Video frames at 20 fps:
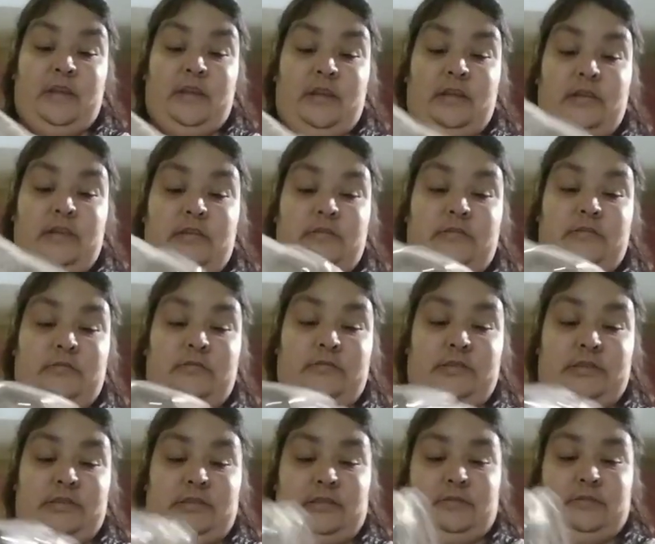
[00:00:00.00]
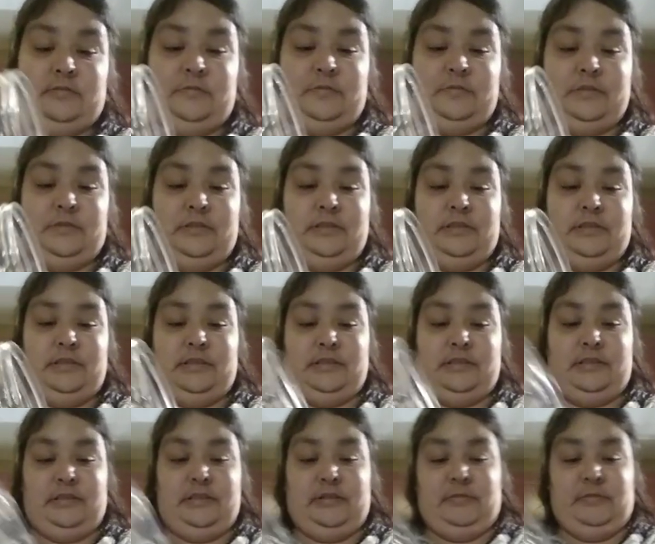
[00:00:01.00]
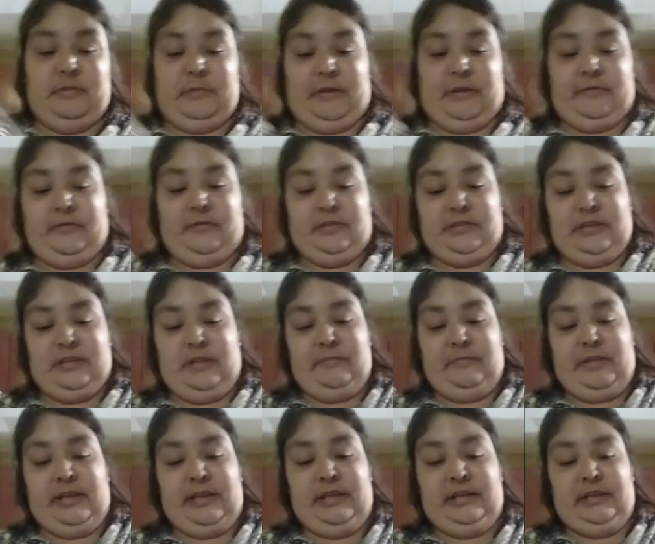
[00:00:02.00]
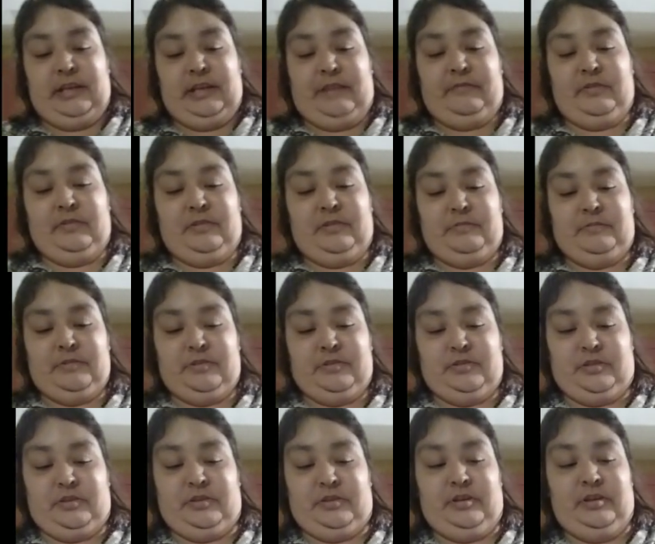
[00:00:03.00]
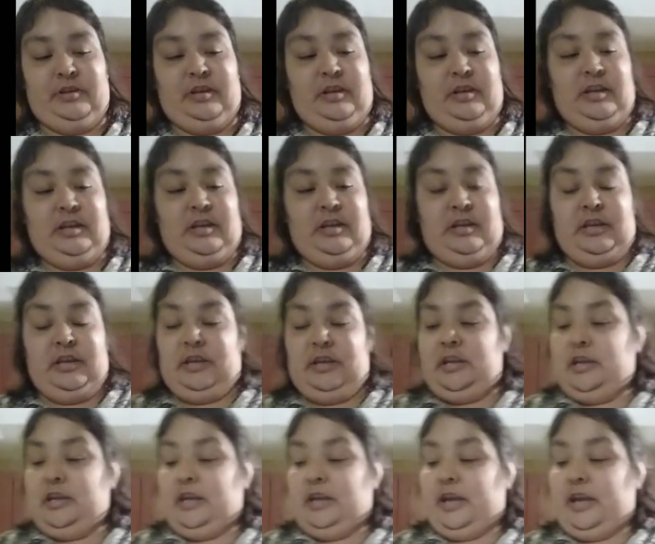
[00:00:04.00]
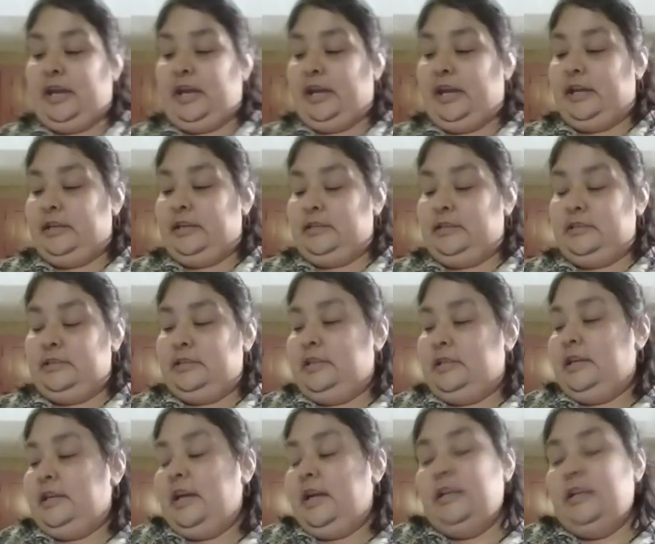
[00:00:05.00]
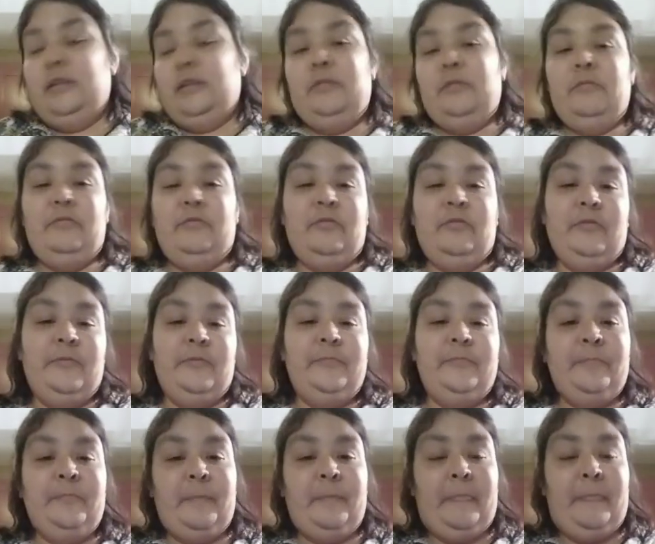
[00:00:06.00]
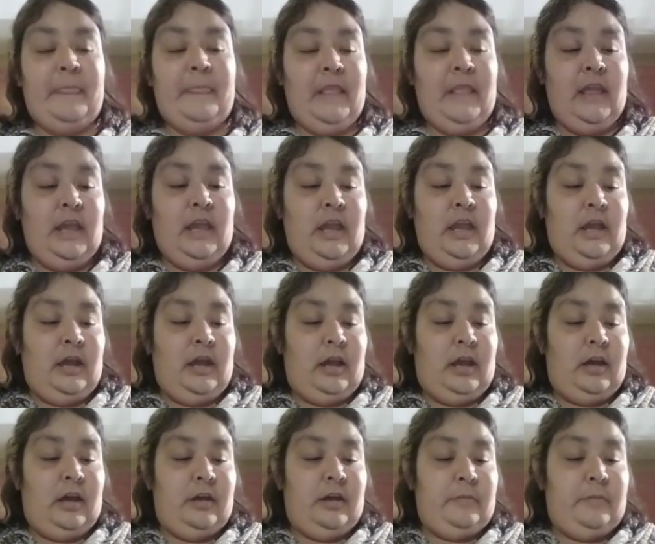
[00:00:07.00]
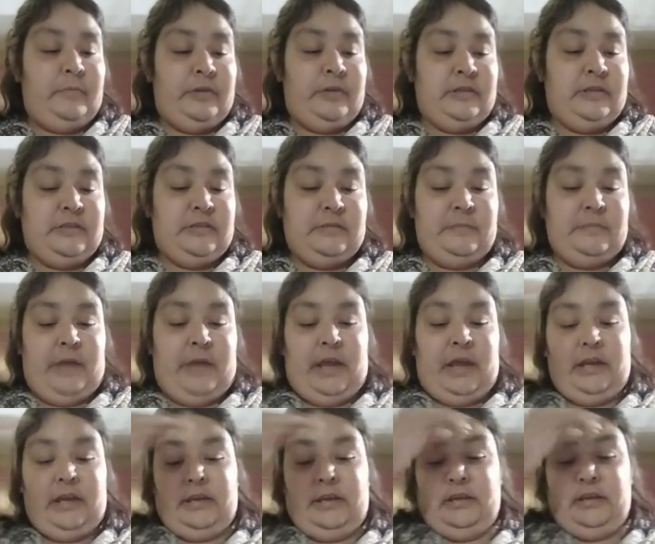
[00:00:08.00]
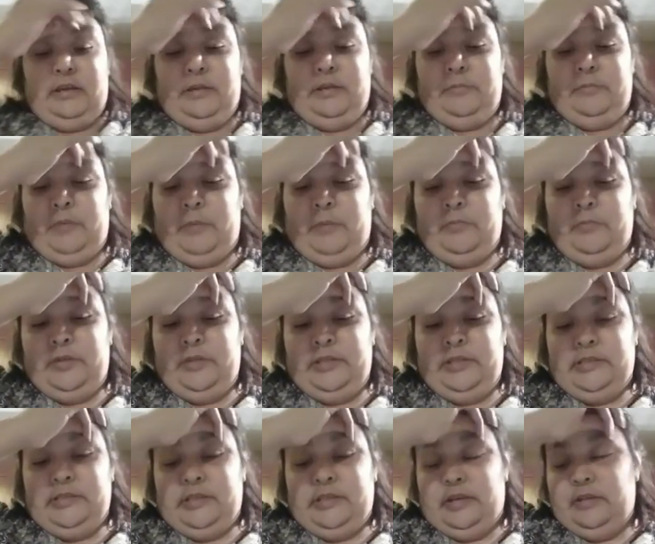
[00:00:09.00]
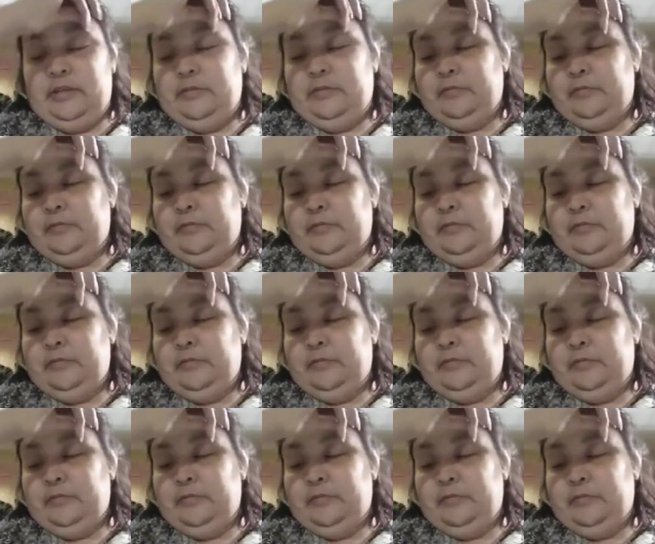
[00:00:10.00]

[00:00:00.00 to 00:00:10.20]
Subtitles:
So this is gonna be my first time making a half a cup of sugar, and it kind of brings back memories of